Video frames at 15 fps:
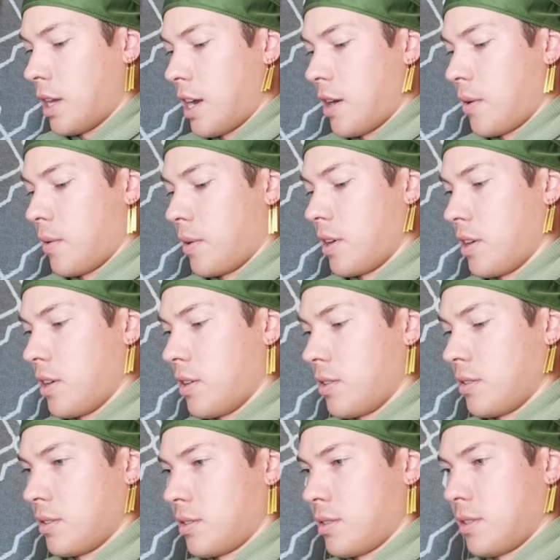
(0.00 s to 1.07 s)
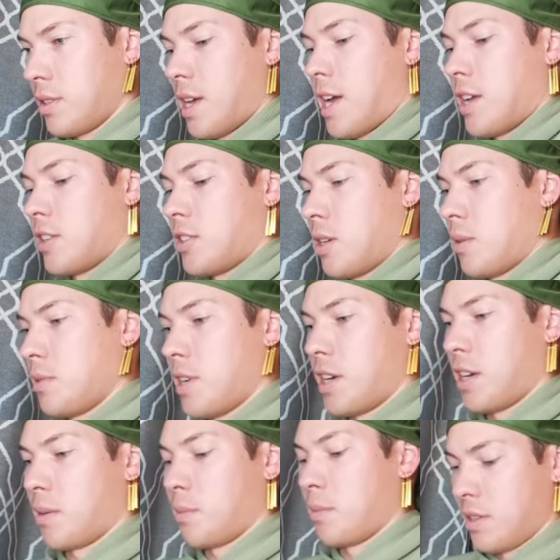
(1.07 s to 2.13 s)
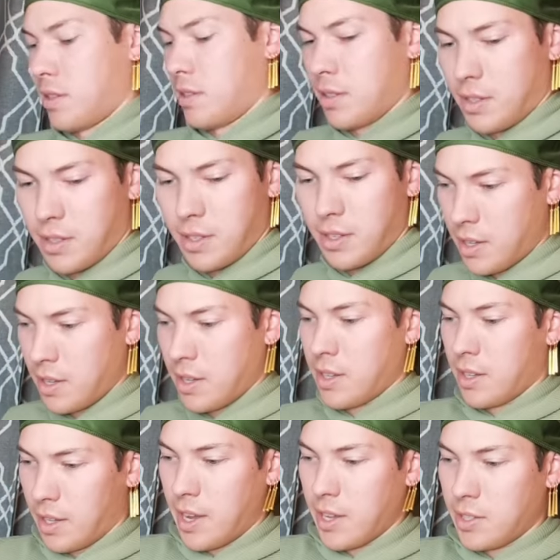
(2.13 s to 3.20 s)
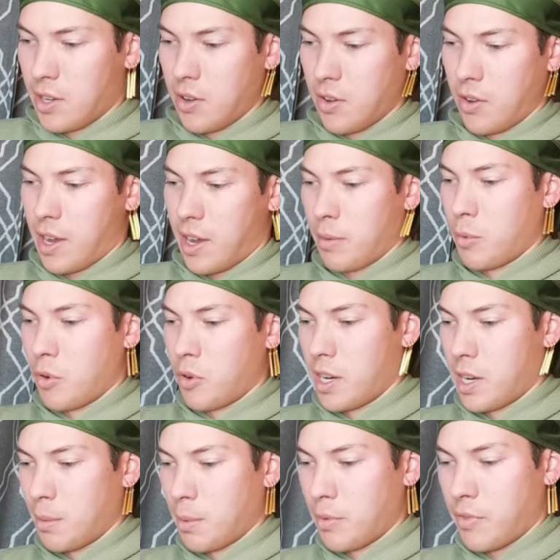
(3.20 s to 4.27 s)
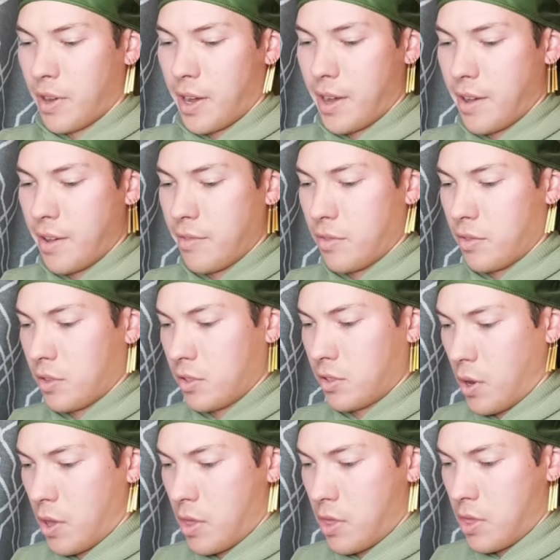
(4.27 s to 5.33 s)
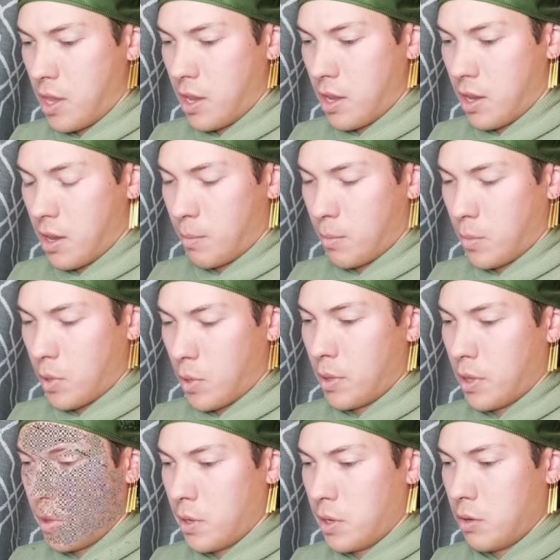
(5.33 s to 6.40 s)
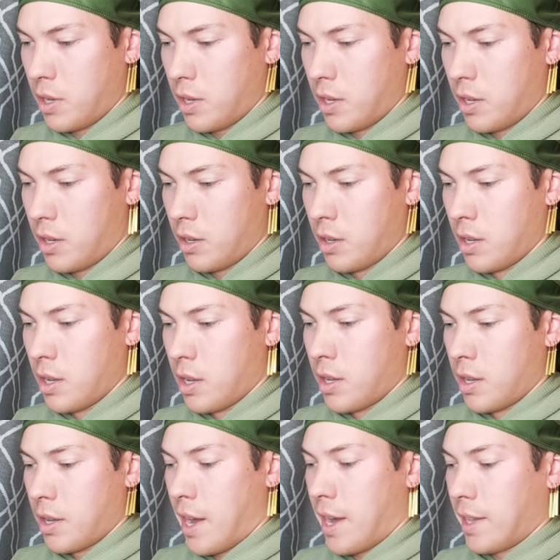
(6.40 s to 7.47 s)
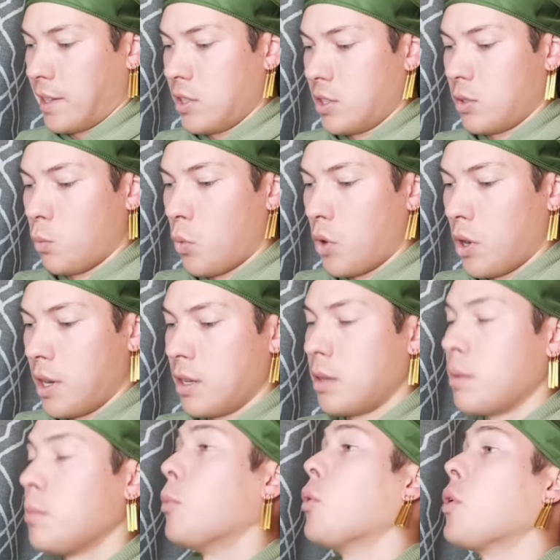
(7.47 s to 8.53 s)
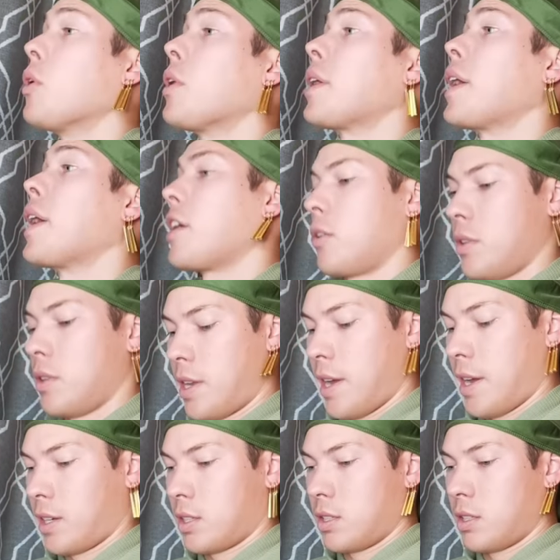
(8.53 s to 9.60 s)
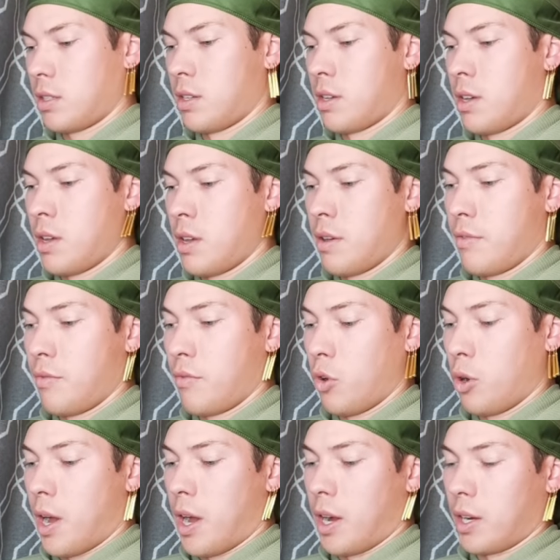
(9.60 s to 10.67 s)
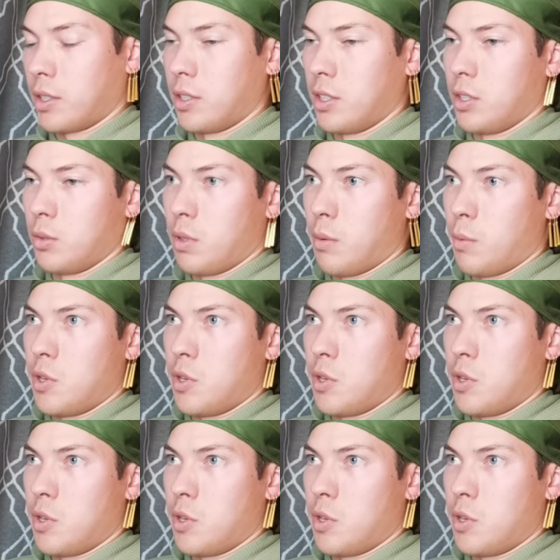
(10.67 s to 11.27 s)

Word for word: There we go. That's what I'm talking about. Let's go. Gecko number five. So I think I'm hoping that we do get at least one more Gecko in the next four boxes.